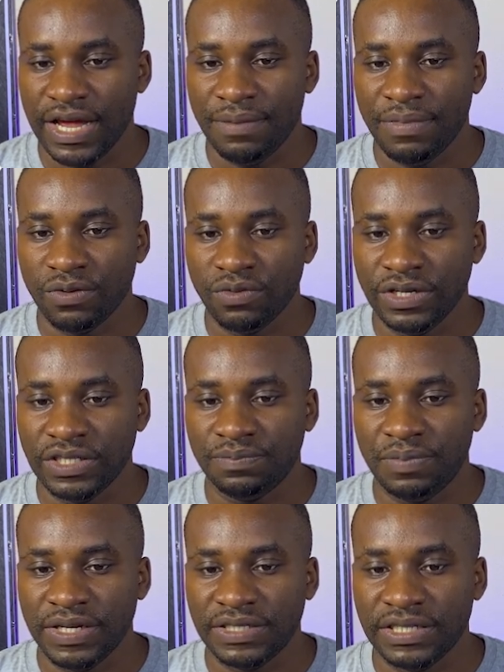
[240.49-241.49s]
But with these
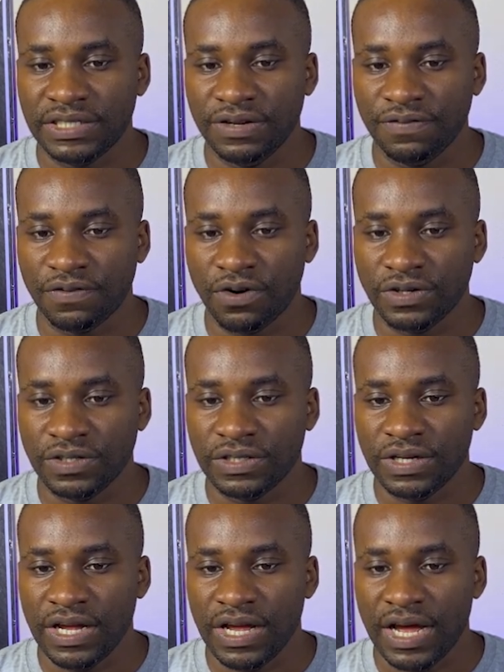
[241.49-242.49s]
spaces in front,
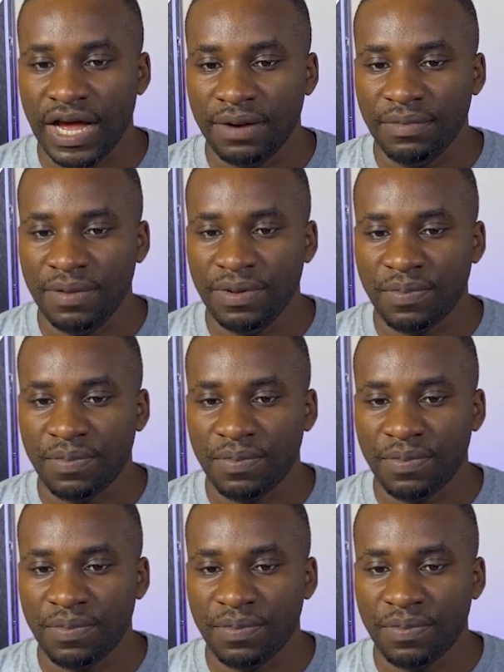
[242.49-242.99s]
and maybe